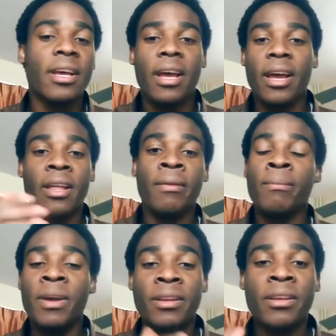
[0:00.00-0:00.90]
and
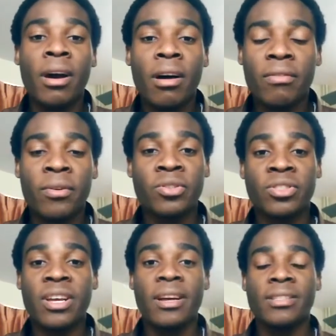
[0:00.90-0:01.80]
many others
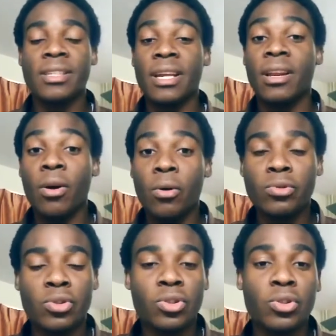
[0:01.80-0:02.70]
that
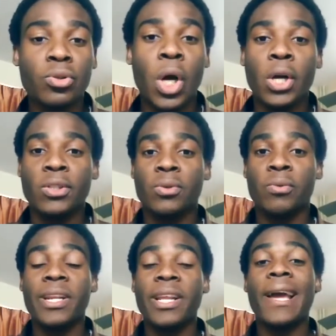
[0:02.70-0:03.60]
allows you to
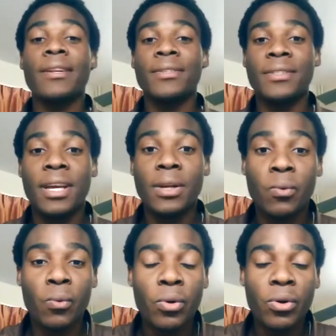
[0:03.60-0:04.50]
really understand
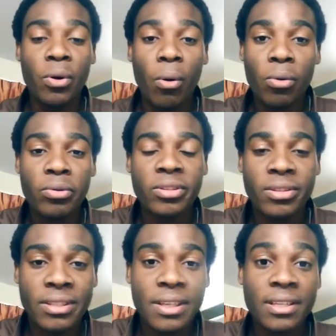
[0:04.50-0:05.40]
who your
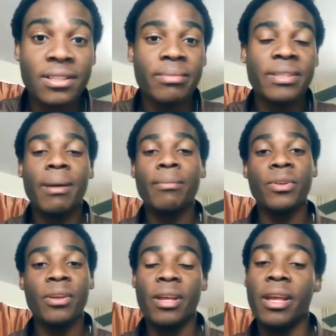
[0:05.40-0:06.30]
audience is. Sometimes
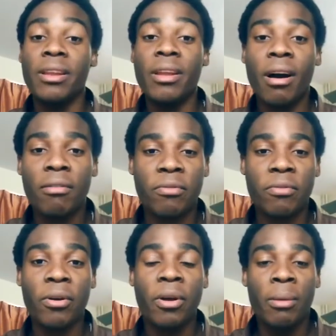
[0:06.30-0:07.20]
an
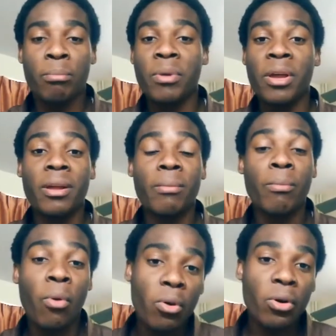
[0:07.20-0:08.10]
offer may
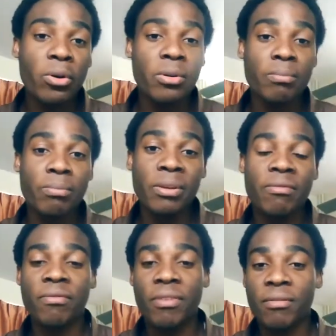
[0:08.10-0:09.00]
more be
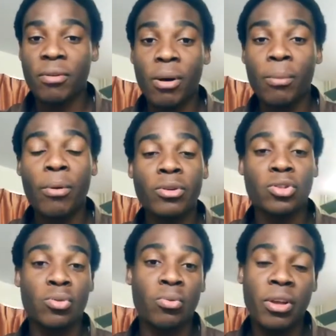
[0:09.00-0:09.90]
favorable to
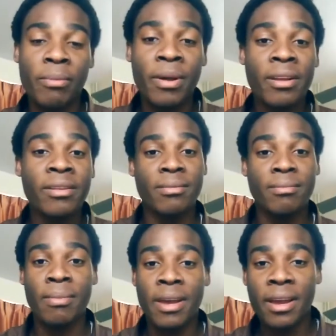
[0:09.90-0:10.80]
women than
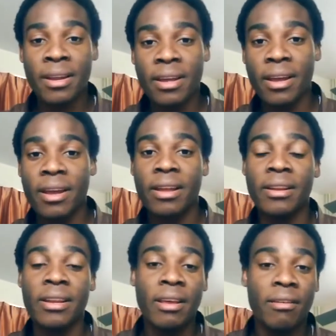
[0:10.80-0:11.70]
men, and
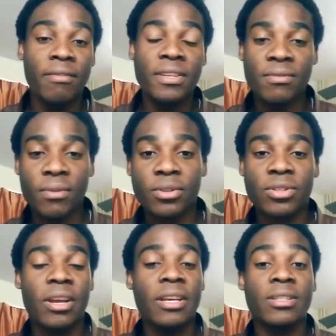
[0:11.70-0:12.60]
vice
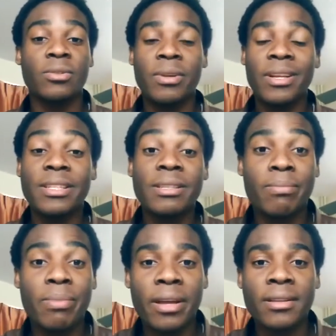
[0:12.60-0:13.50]
versa. It really
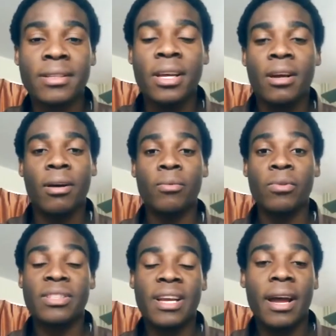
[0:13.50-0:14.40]
depends on what
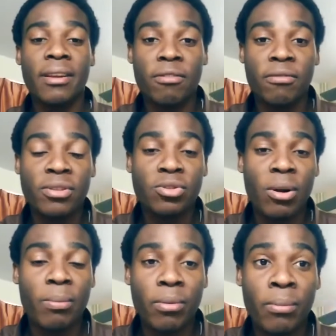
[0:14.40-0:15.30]
kind of things you are
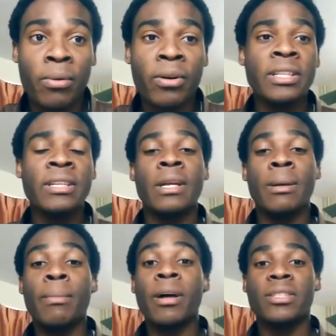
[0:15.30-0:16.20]
promoting,
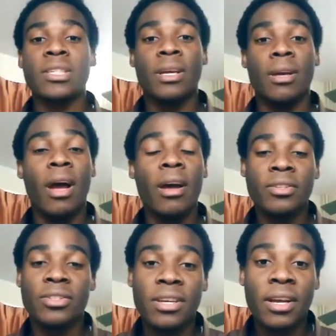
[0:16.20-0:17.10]
but
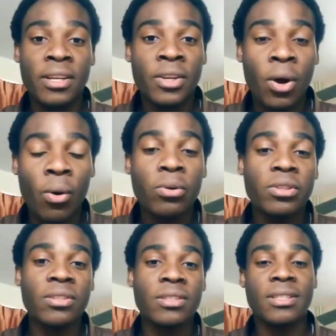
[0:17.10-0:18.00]
understanding your
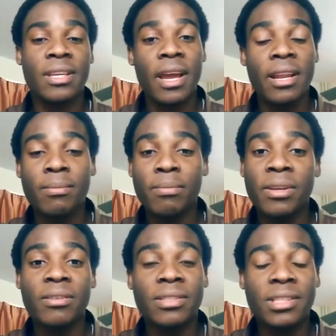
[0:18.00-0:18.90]
audience can be
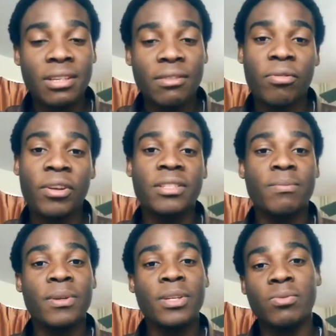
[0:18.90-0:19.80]
the difference
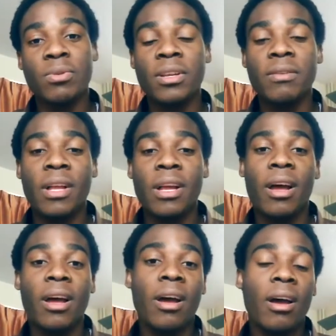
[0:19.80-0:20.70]
between
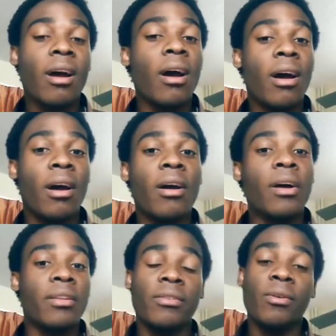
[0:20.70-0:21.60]
uh,
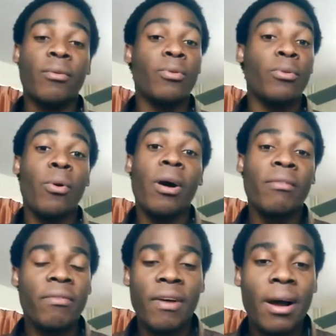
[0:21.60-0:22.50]
the
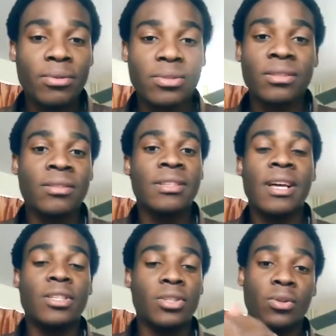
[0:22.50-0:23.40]
1,000
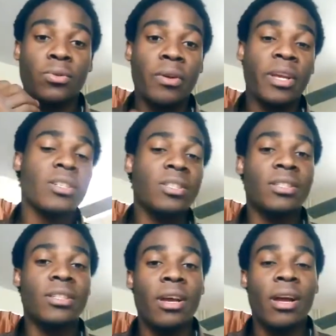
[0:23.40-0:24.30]
that you
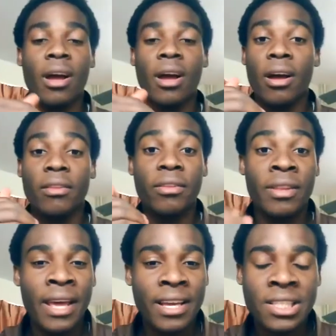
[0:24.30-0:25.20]
reach the
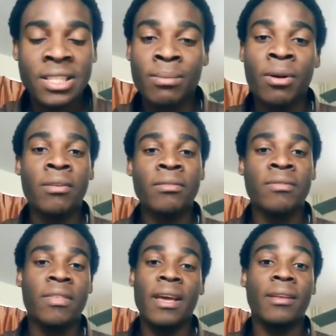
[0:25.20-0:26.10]
next month
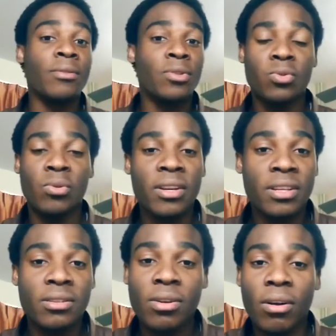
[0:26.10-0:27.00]
and the
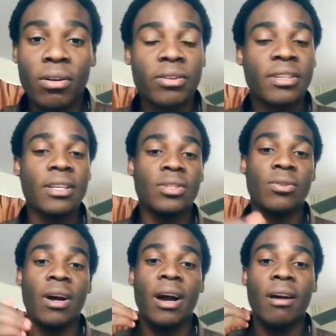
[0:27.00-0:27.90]
$20 that you
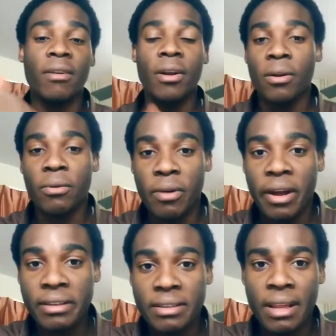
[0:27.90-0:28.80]
have
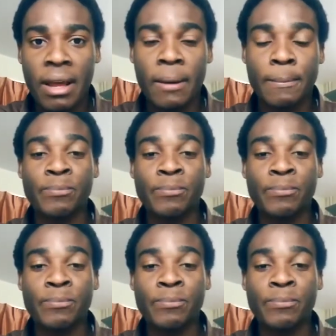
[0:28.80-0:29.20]
right now.